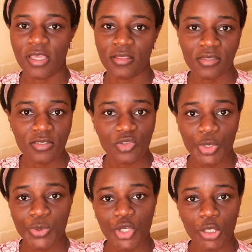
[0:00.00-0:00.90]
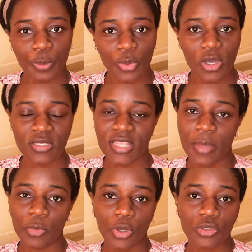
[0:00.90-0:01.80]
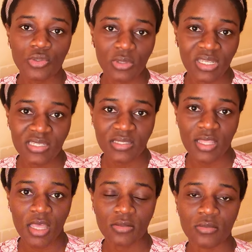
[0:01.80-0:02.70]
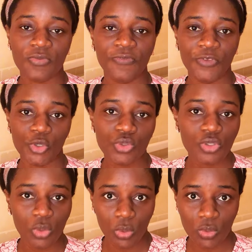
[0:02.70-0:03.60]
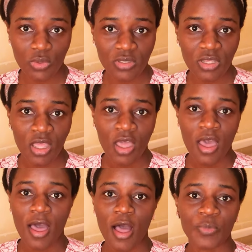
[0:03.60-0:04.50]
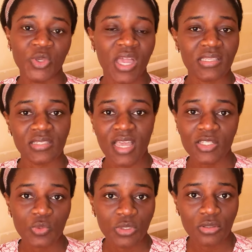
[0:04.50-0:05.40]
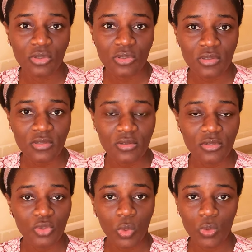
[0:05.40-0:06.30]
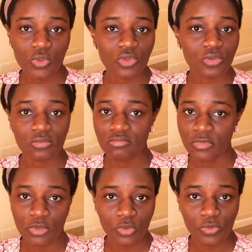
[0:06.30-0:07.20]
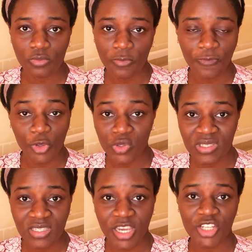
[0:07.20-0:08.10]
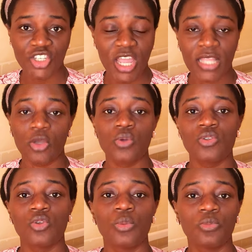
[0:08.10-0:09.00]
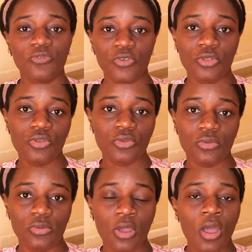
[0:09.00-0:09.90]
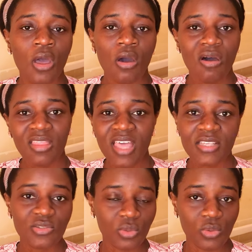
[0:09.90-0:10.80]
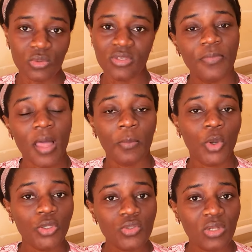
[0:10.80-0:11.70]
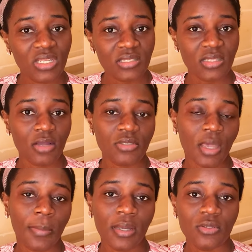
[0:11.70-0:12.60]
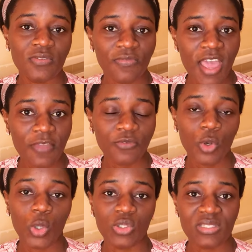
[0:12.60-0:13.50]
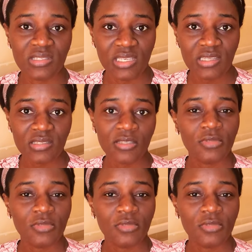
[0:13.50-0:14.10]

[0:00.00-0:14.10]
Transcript: In the description box, I'm going to list out few schools. You can start with those schools, you know, for your search, and also move on to other schools. I'm going to list out about 5 or 6.